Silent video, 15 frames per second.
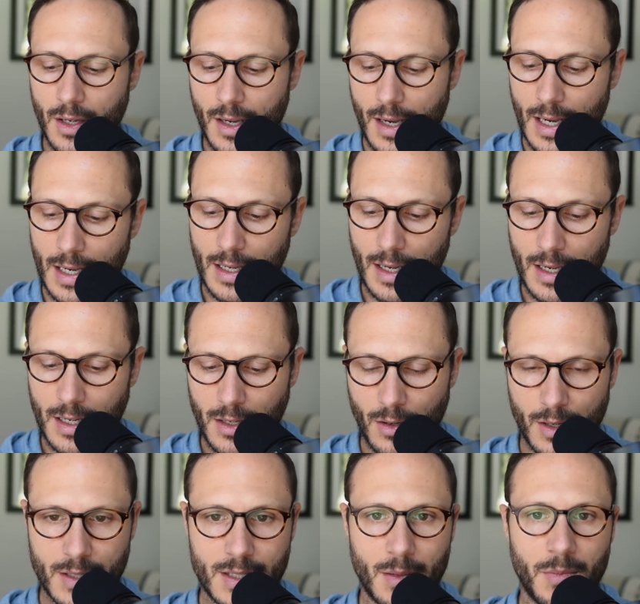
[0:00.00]

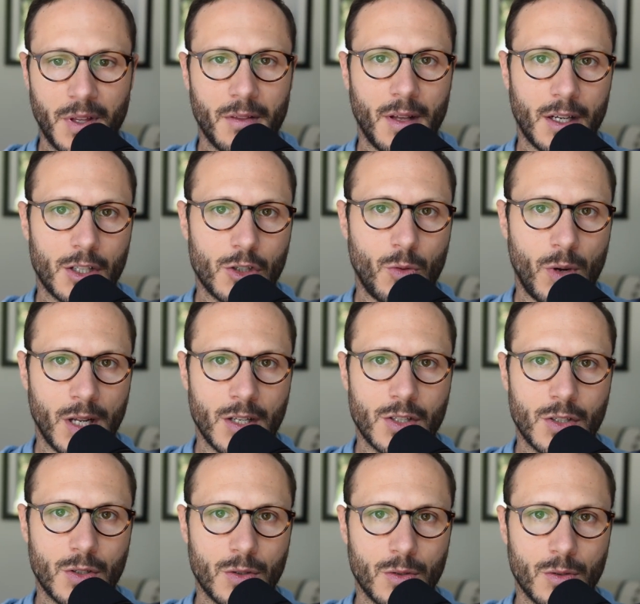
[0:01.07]
It's something like
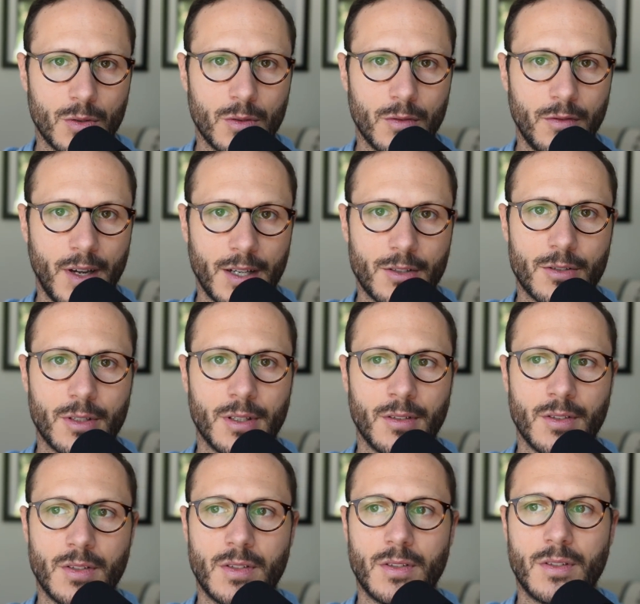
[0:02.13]
22
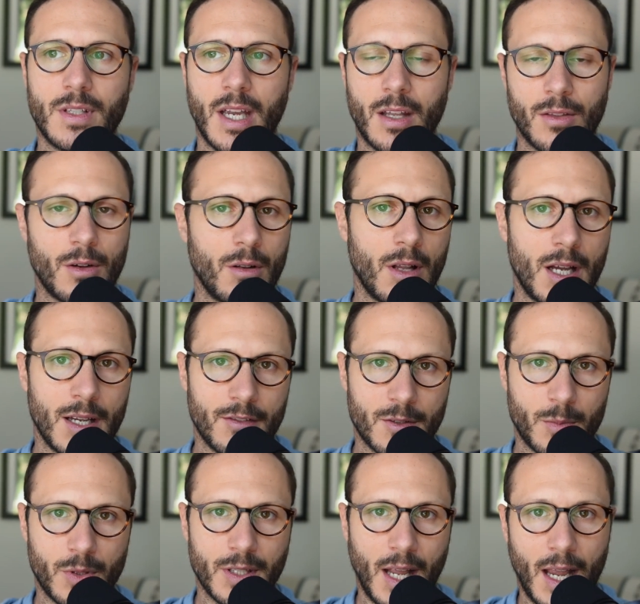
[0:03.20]
veterans take their lives
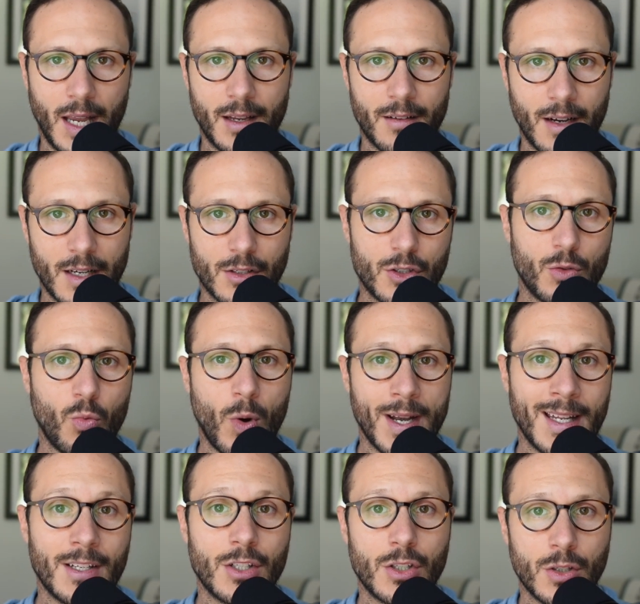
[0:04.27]
per day, right?
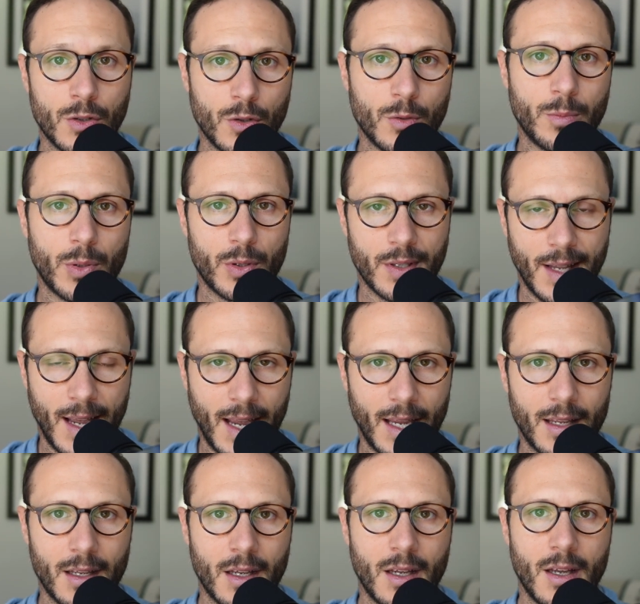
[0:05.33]
22 per
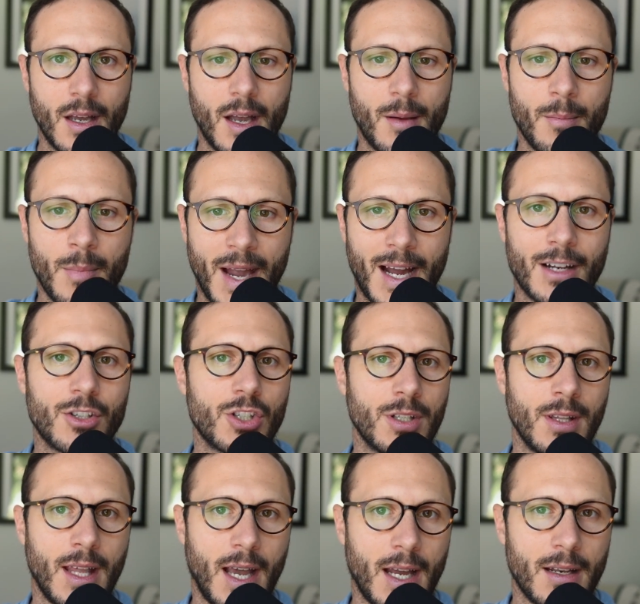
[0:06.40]
day.
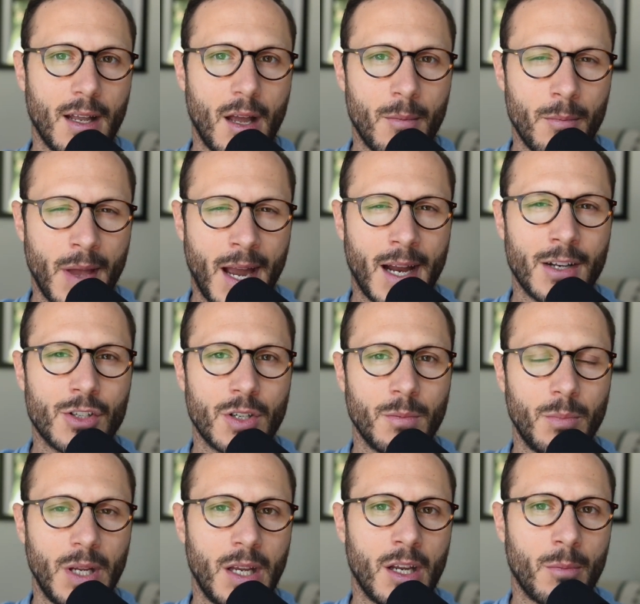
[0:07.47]
Imagine that. Imagine
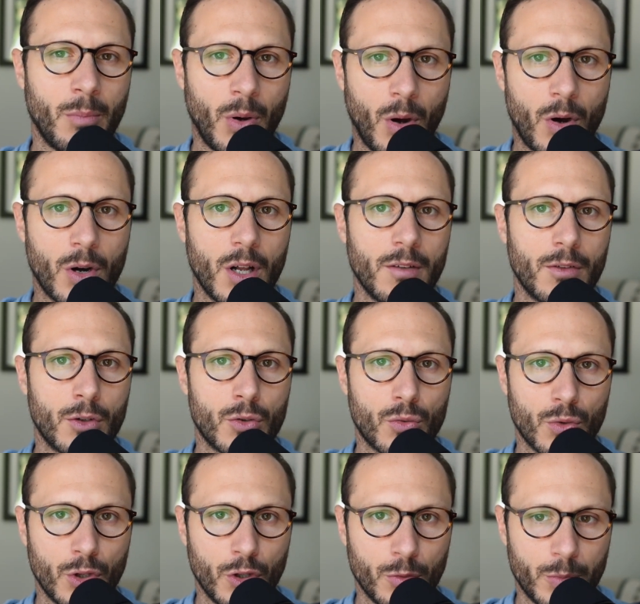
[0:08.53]
being a part of a
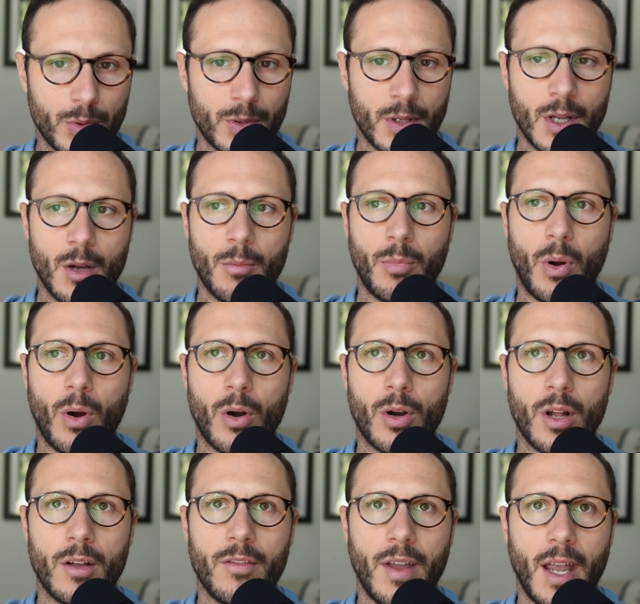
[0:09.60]
group, part
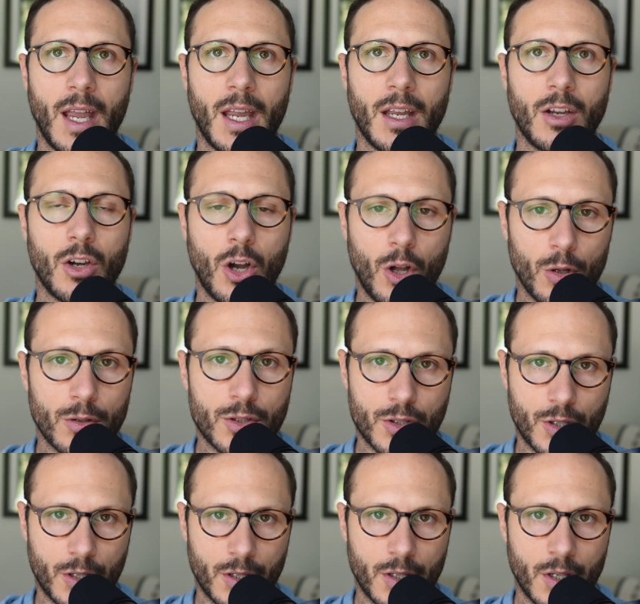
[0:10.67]
of a
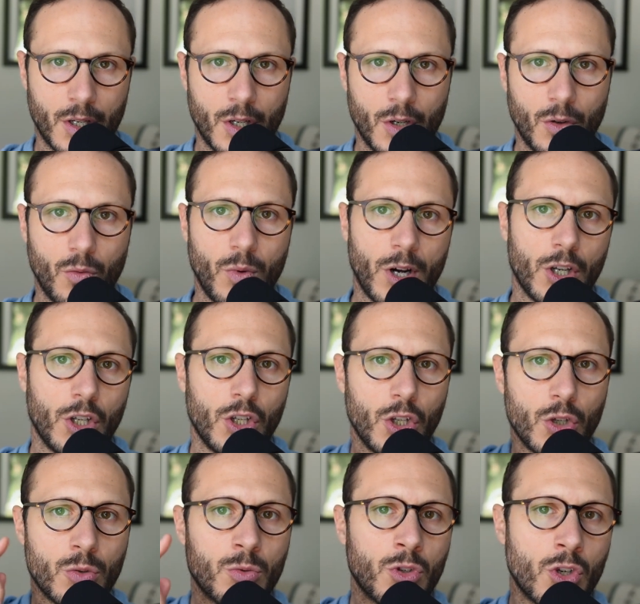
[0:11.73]
culture where
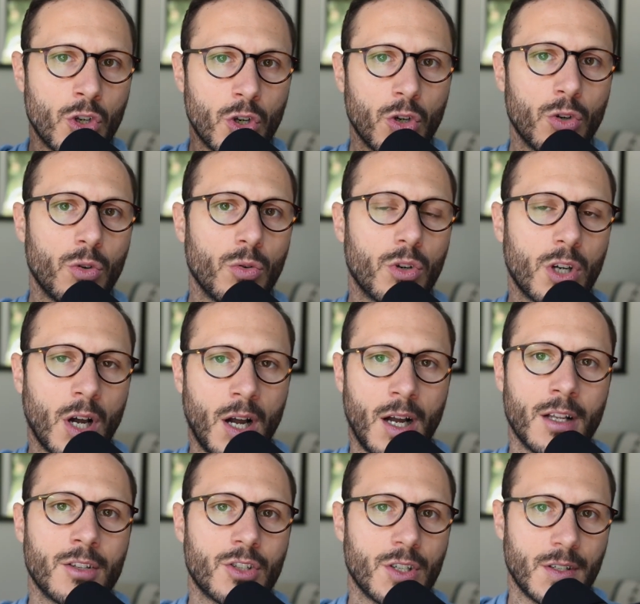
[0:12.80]
you knew
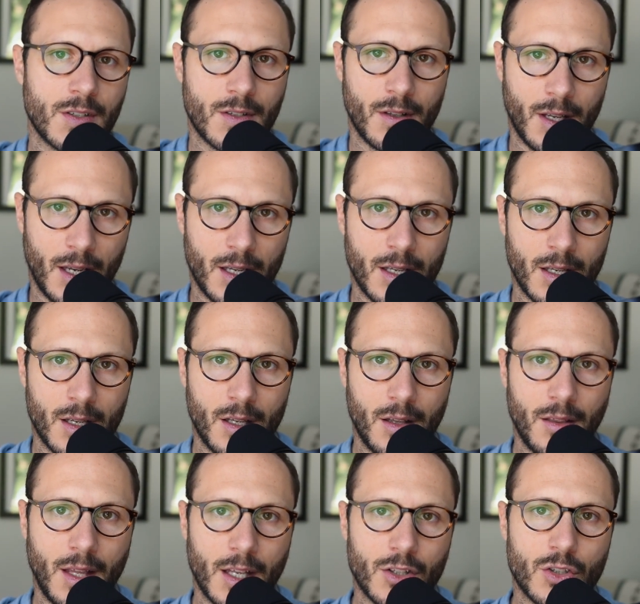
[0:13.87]
consciously
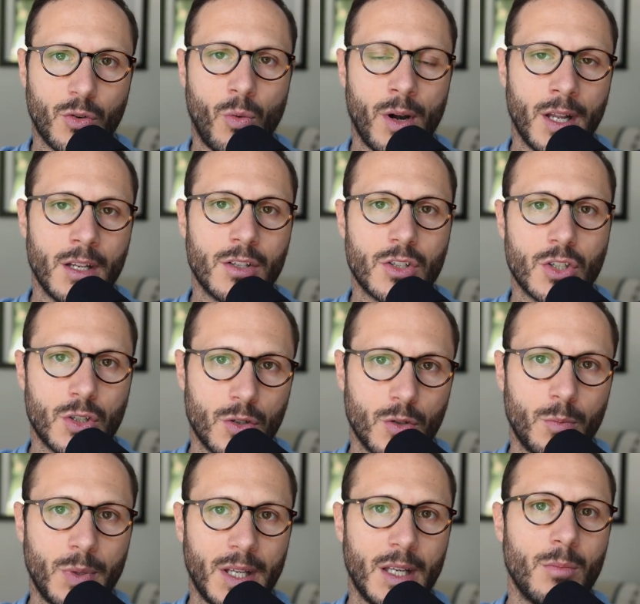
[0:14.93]
that 22
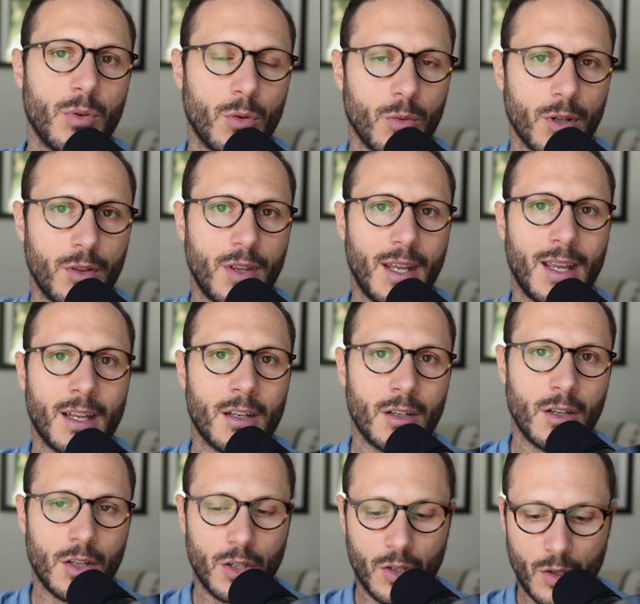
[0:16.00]
people
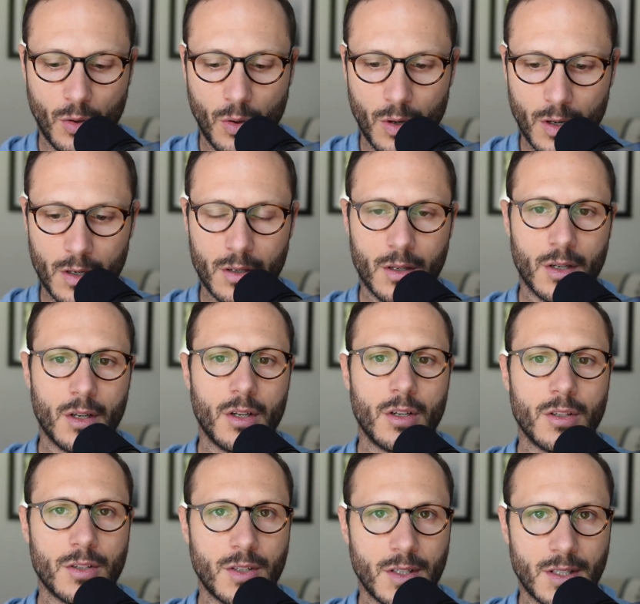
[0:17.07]
within your
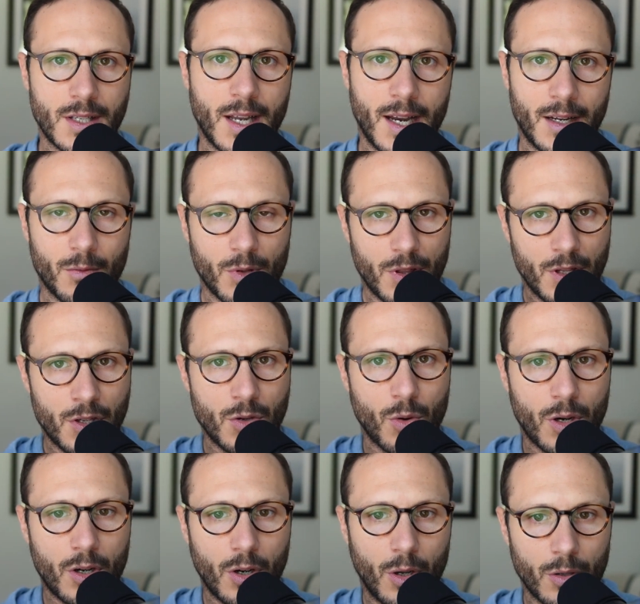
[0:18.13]
society, within
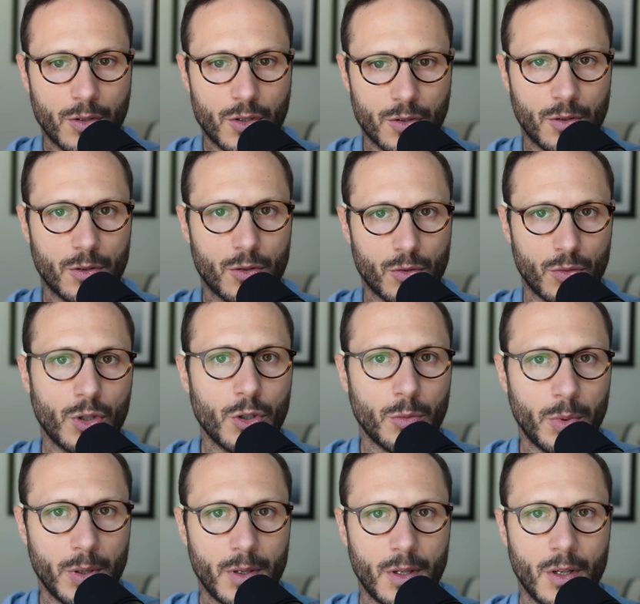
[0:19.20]
your cultural
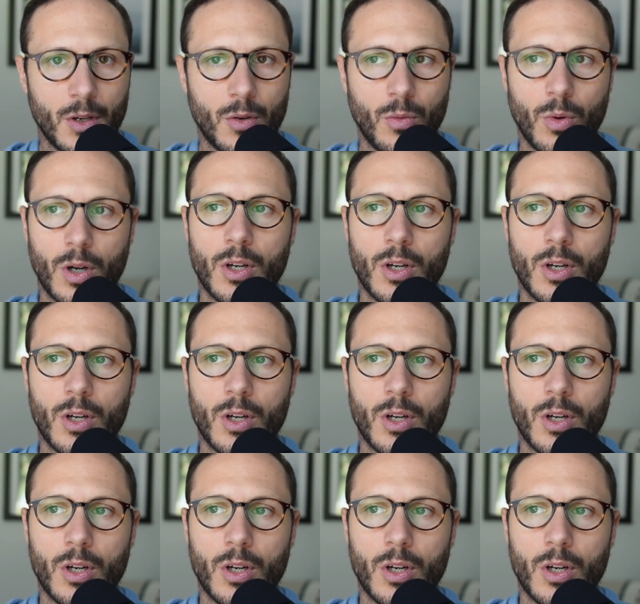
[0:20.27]
group, were